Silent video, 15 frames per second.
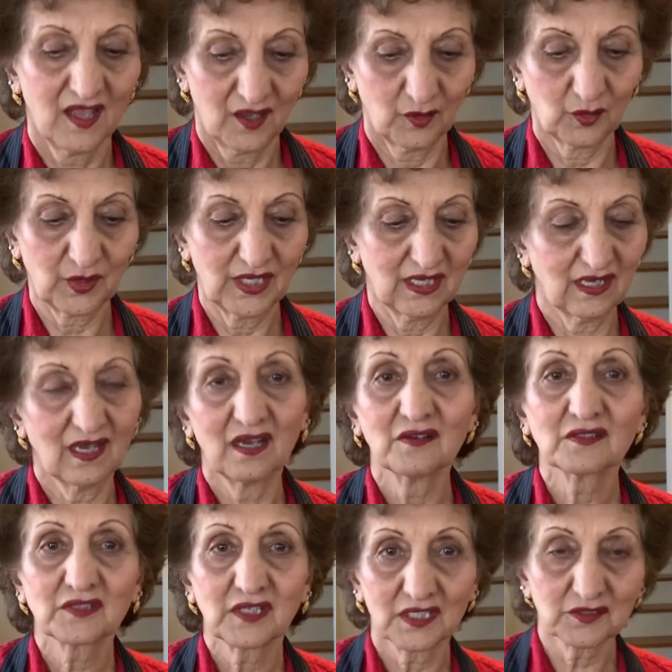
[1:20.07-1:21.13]
Okay,
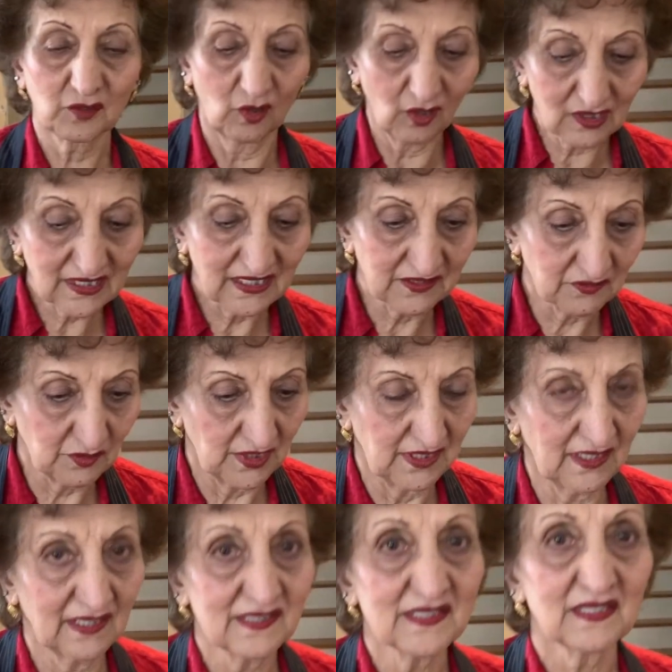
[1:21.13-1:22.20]
I've cut all the
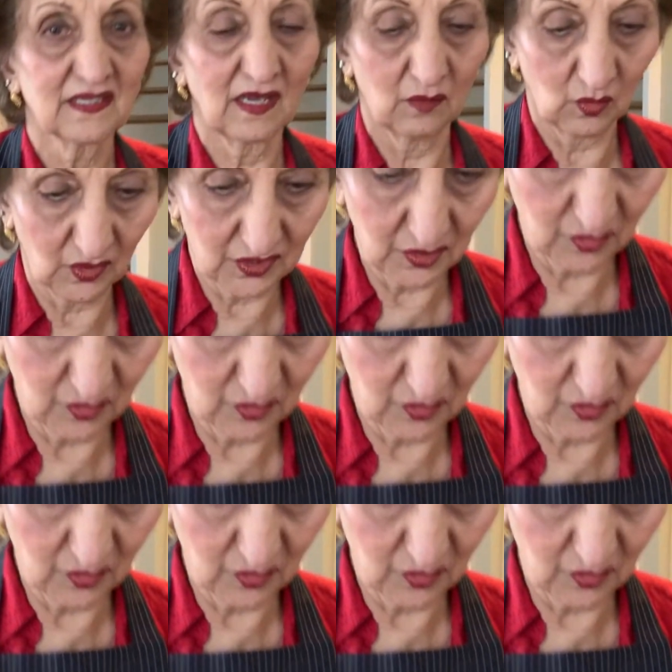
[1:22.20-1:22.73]
ingredients and I want